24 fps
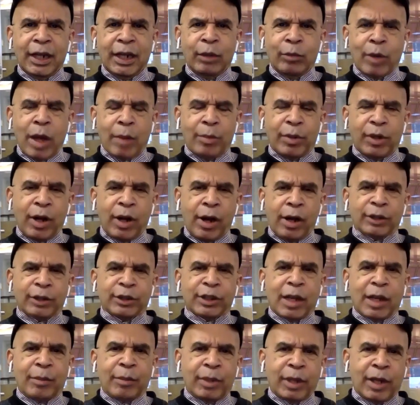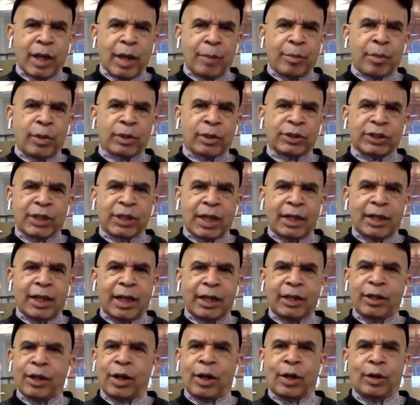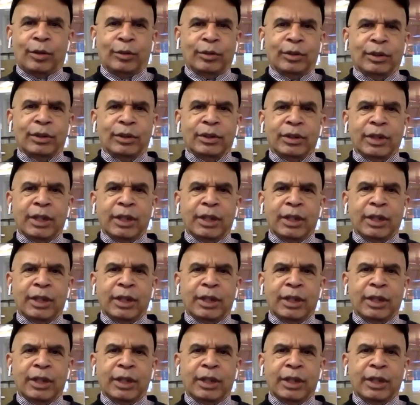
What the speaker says: Any webinars coming up on Sunday? No.